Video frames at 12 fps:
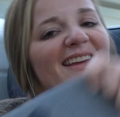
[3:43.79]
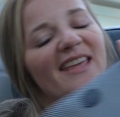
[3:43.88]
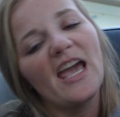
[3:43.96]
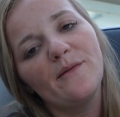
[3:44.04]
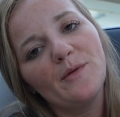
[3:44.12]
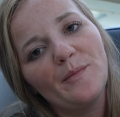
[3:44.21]

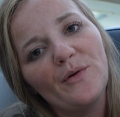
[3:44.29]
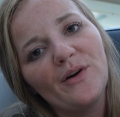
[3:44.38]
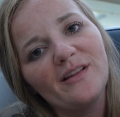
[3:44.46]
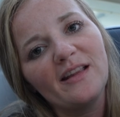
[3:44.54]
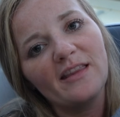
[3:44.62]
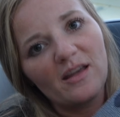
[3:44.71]
Can
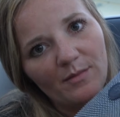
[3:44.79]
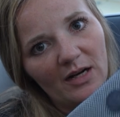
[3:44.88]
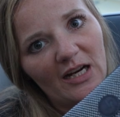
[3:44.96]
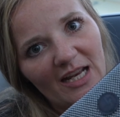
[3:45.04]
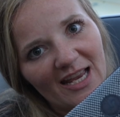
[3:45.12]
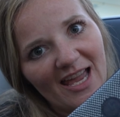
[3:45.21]
report that the
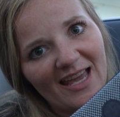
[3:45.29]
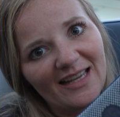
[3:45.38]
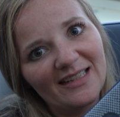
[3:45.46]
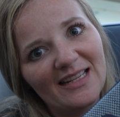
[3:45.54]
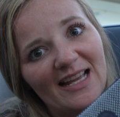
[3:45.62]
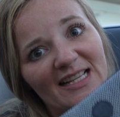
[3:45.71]
Amenity
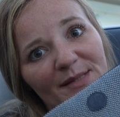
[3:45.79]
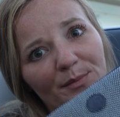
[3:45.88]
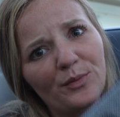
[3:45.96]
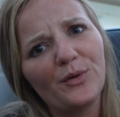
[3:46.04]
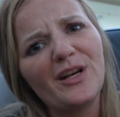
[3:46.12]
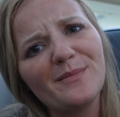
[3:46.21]
Kit is
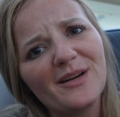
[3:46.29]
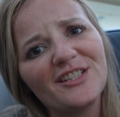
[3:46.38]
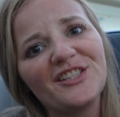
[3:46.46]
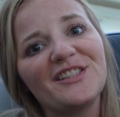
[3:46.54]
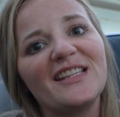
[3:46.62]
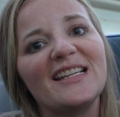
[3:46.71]
pretty
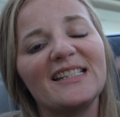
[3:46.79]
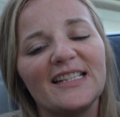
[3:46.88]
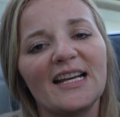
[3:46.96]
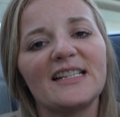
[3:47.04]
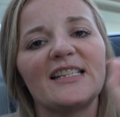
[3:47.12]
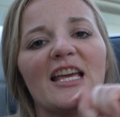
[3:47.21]
much the
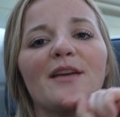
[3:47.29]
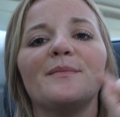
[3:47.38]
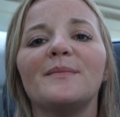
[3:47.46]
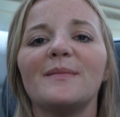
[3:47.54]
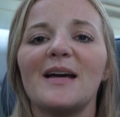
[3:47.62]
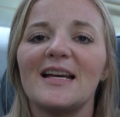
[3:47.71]
exact
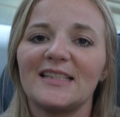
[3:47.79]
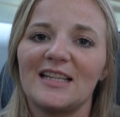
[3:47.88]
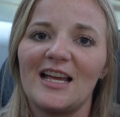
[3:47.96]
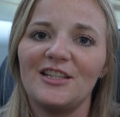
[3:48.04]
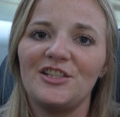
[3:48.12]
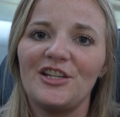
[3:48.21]
same as
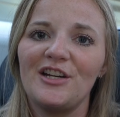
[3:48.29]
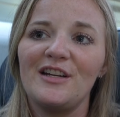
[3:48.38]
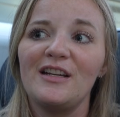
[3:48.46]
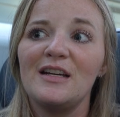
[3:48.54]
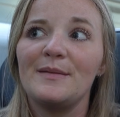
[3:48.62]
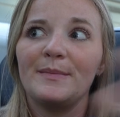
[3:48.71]
last year.
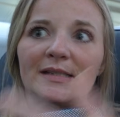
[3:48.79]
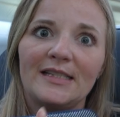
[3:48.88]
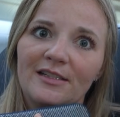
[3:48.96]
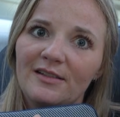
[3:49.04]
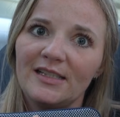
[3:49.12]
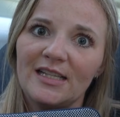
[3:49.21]
It's
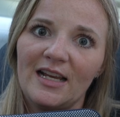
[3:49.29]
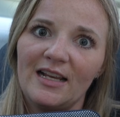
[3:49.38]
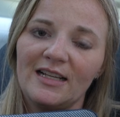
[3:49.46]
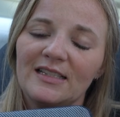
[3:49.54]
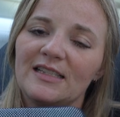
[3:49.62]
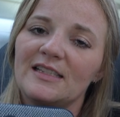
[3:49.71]
still
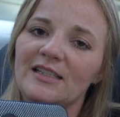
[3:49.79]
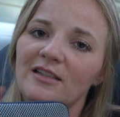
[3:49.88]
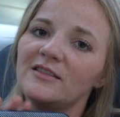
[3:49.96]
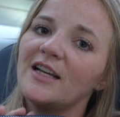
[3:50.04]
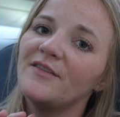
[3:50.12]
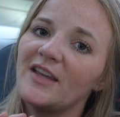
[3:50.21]
exciting,
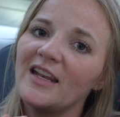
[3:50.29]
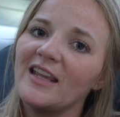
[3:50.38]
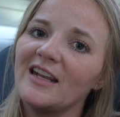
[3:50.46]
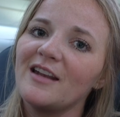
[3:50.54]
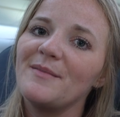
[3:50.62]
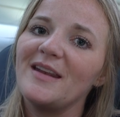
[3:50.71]
still love
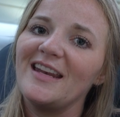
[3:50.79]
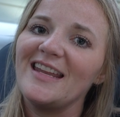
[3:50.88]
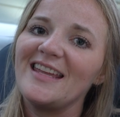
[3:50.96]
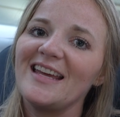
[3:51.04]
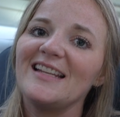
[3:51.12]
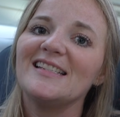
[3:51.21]
getting an Amenity
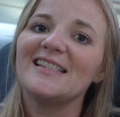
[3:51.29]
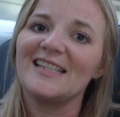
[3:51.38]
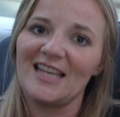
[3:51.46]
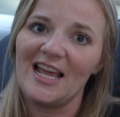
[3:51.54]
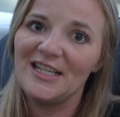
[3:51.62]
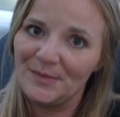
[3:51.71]
Kit. It's a
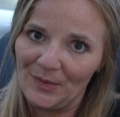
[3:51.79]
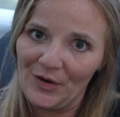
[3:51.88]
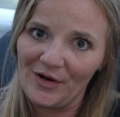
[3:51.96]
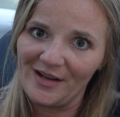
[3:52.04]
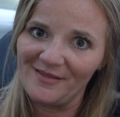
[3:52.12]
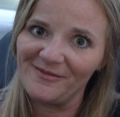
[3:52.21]
nice
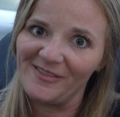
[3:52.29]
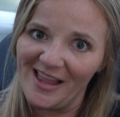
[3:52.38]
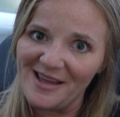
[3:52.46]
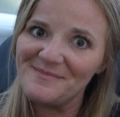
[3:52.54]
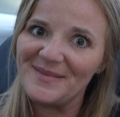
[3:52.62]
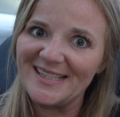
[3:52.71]
perk of
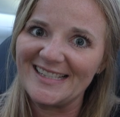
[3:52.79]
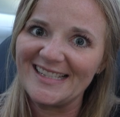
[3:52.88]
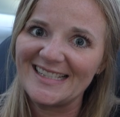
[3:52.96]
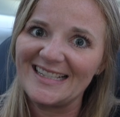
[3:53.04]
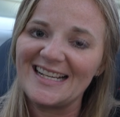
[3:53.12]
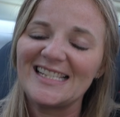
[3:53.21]
flying
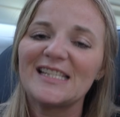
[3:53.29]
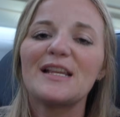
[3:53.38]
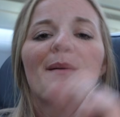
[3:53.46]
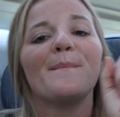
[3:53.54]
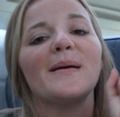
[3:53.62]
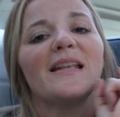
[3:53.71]
business class.
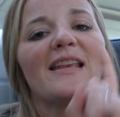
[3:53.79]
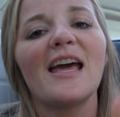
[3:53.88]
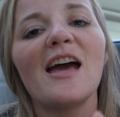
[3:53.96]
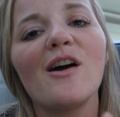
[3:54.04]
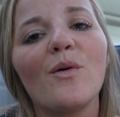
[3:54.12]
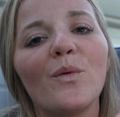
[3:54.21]
But
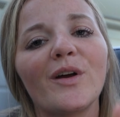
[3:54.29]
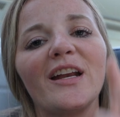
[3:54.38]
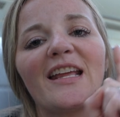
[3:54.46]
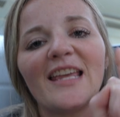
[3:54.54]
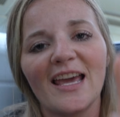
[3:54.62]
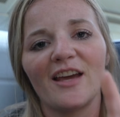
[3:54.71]
now we're
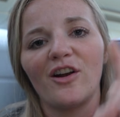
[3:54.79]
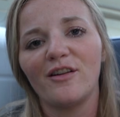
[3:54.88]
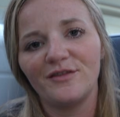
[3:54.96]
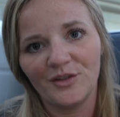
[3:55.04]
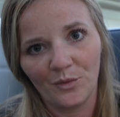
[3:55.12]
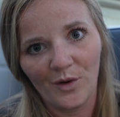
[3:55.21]
gonna kick it
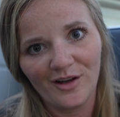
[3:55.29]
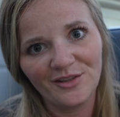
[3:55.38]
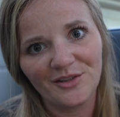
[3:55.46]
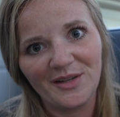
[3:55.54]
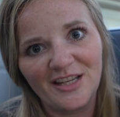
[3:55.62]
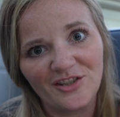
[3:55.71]
off to Will
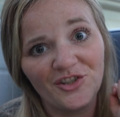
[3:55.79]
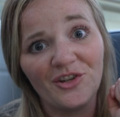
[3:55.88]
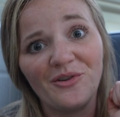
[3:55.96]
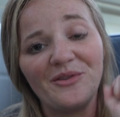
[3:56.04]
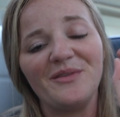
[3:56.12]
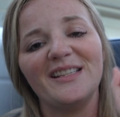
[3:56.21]
so he can
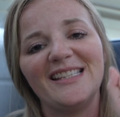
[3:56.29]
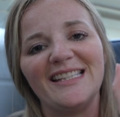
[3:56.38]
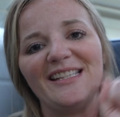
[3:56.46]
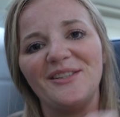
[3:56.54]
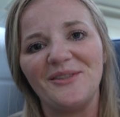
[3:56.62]
show you the seat